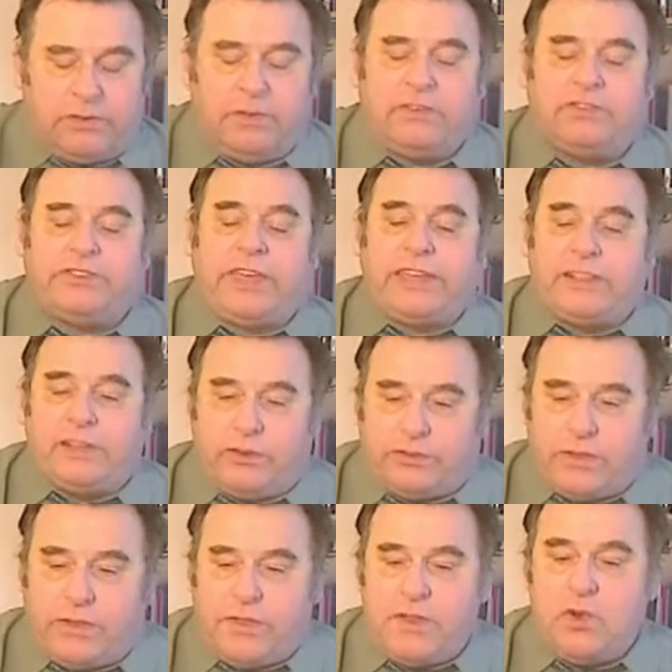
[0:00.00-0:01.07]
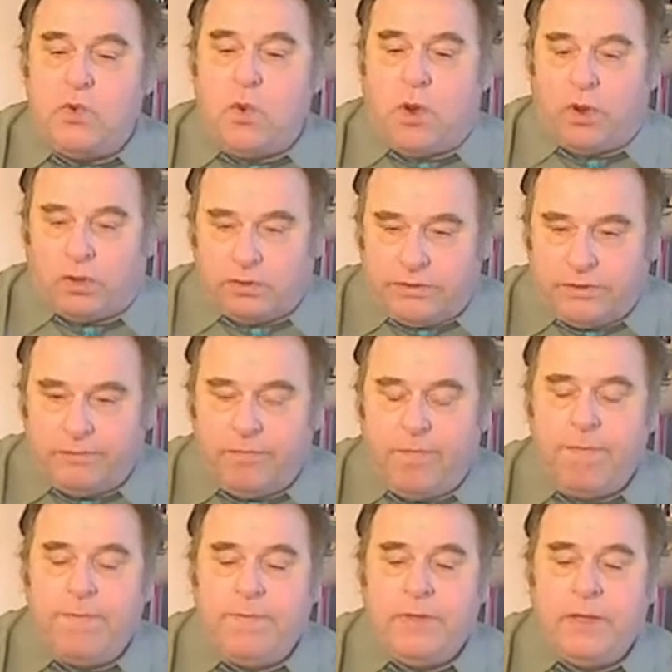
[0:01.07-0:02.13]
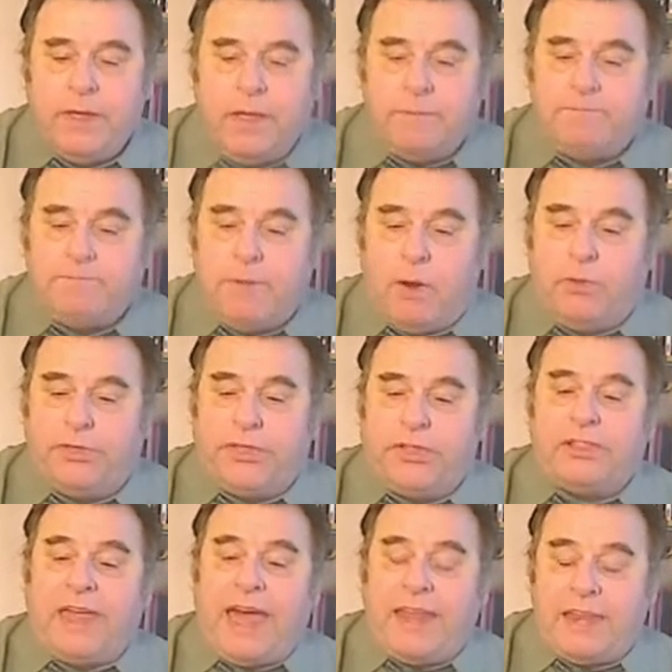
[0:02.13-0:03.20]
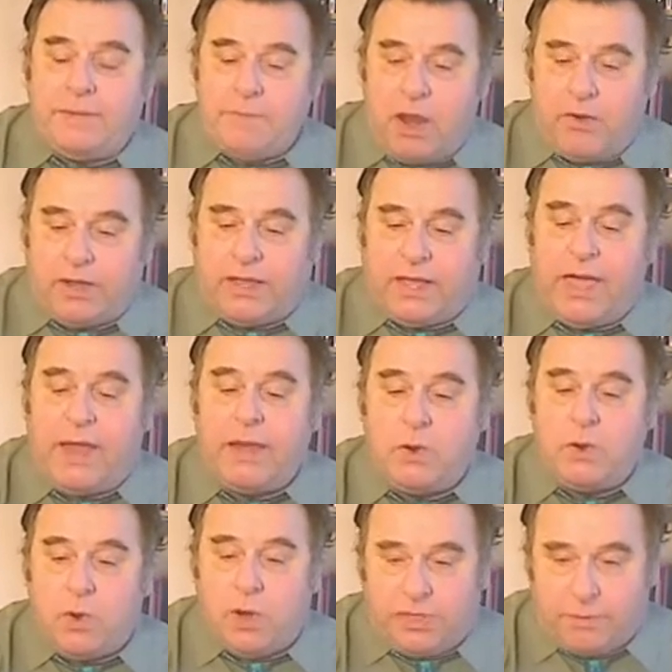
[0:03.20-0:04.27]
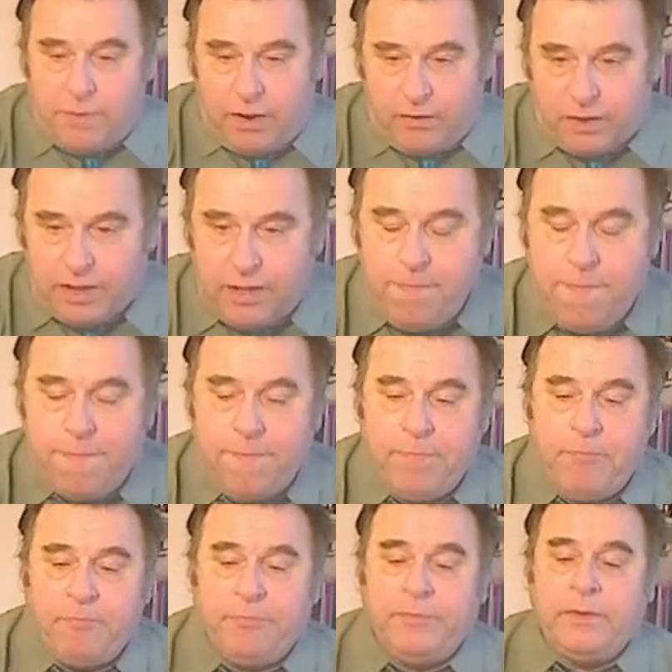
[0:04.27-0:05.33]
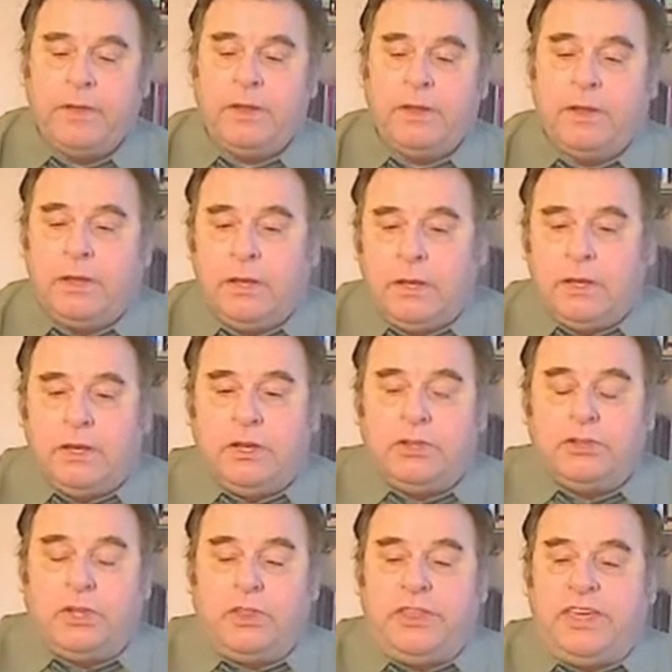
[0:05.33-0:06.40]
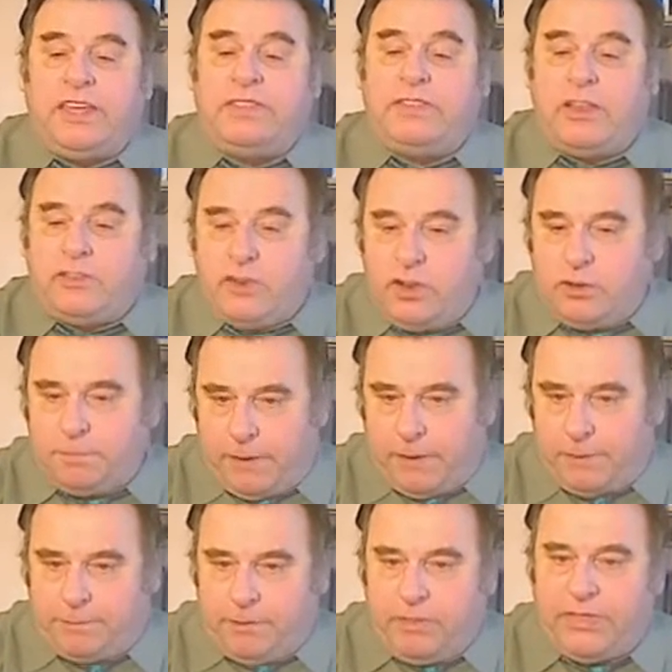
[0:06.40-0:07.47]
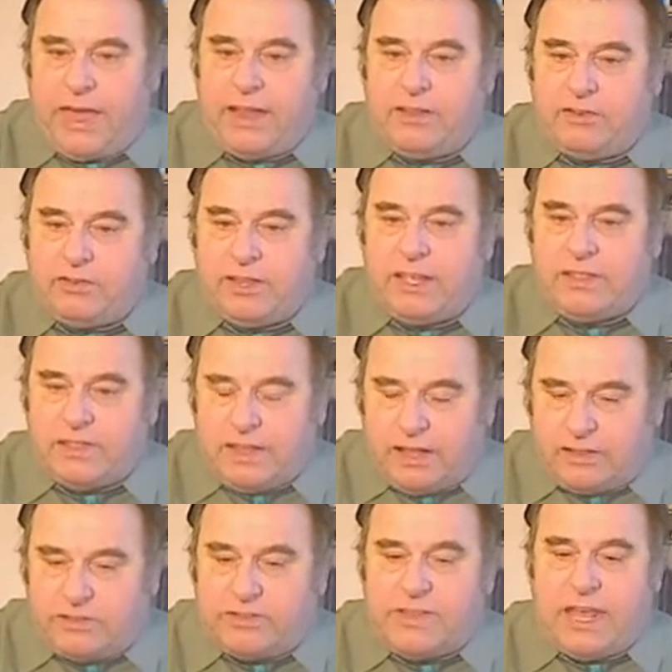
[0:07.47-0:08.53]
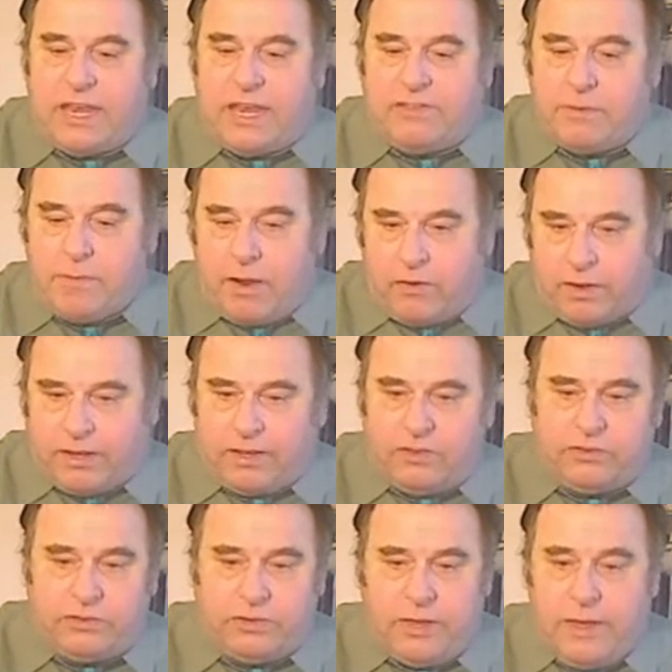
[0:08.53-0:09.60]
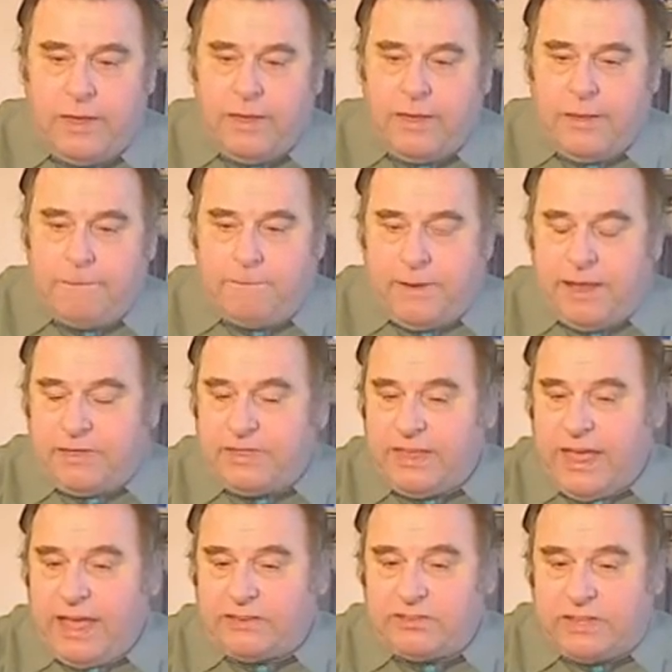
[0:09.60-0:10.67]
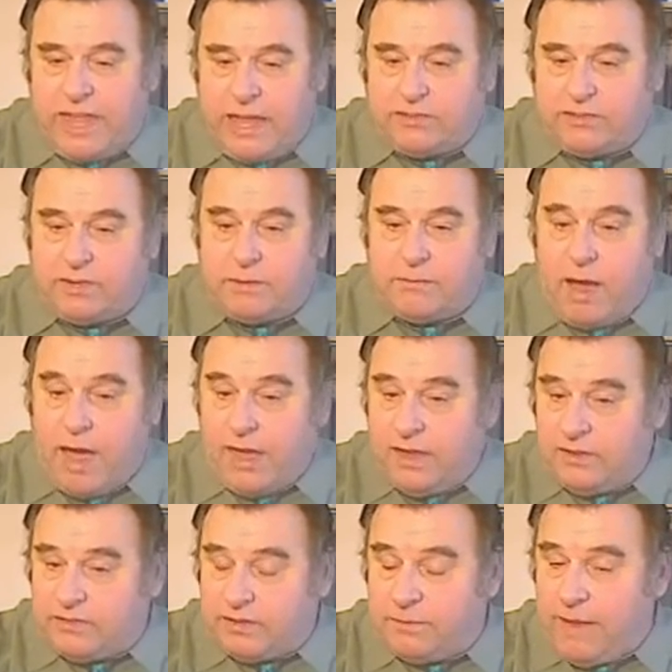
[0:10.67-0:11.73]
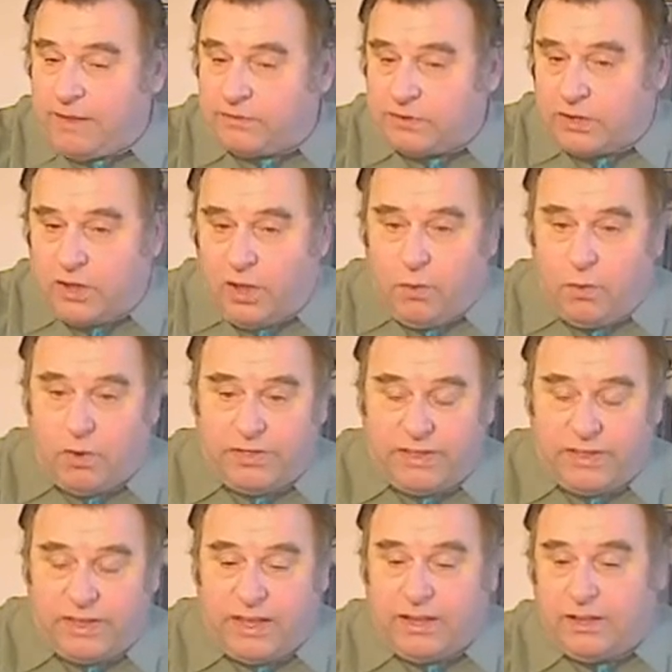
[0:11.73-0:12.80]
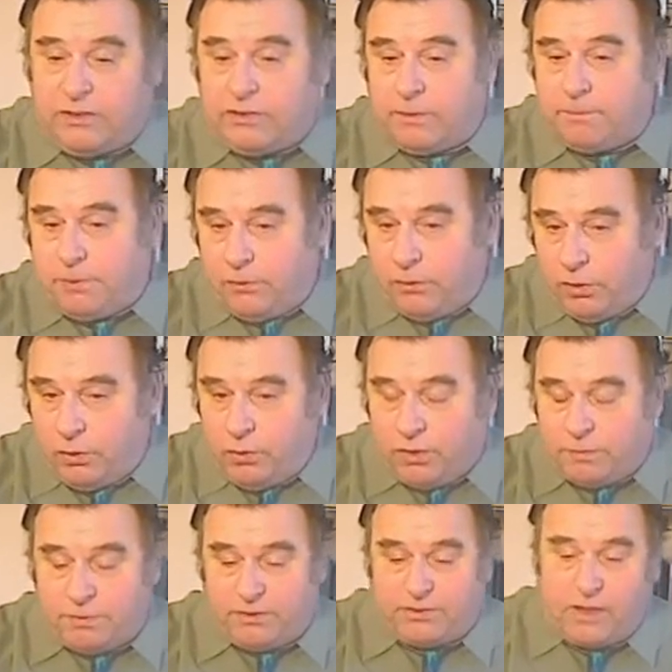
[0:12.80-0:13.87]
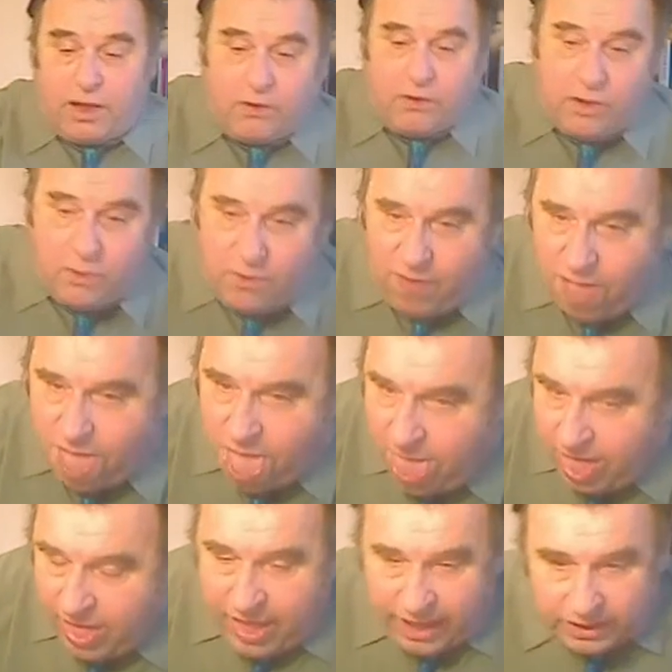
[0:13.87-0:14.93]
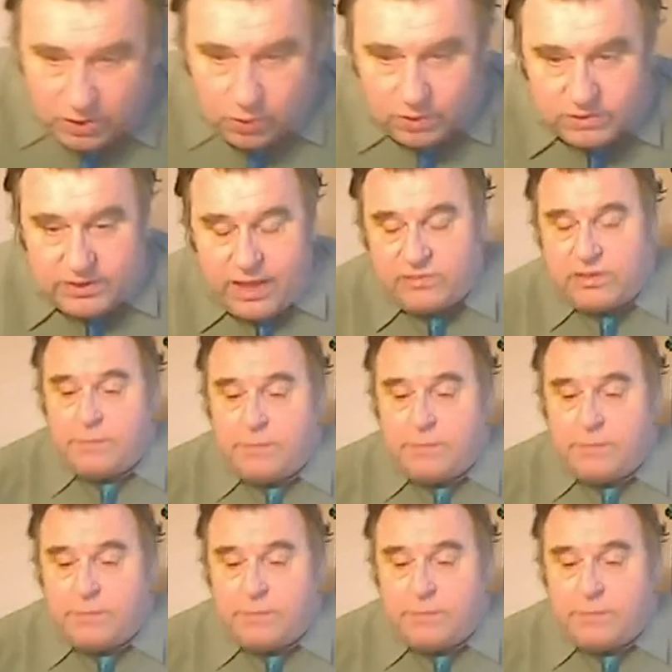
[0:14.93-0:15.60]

settlers in the New World, in both Latin America and in North America, to the indigenous people, that is the Indians, Native Americans, be it the Aztecs and Mayas in Mexico, or the Incas in Peru with Pizarro and Cortez